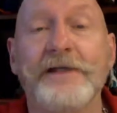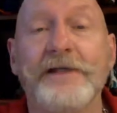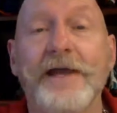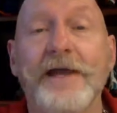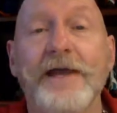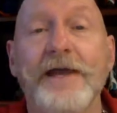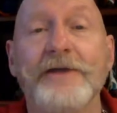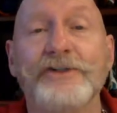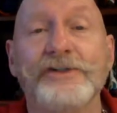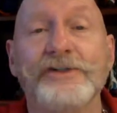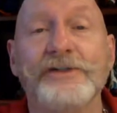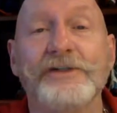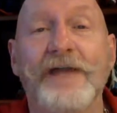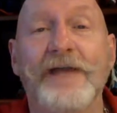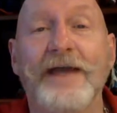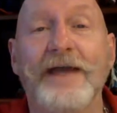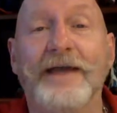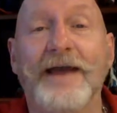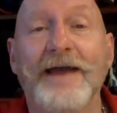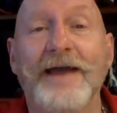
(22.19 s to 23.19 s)
day just
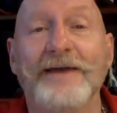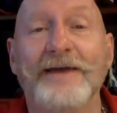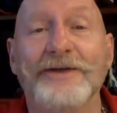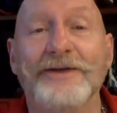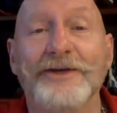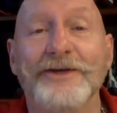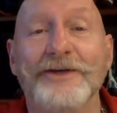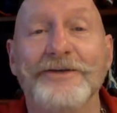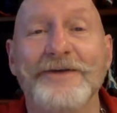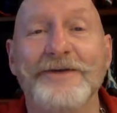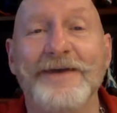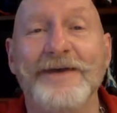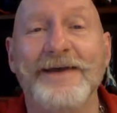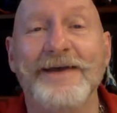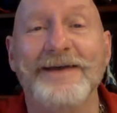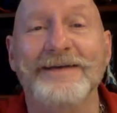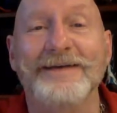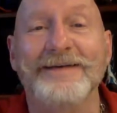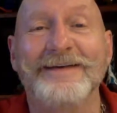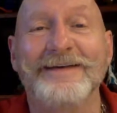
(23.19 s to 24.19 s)
like I do,
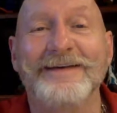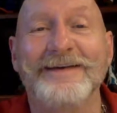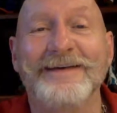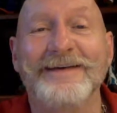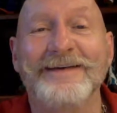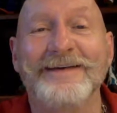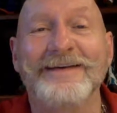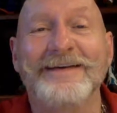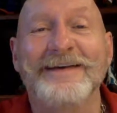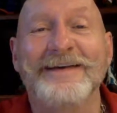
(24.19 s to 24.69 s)
and uh,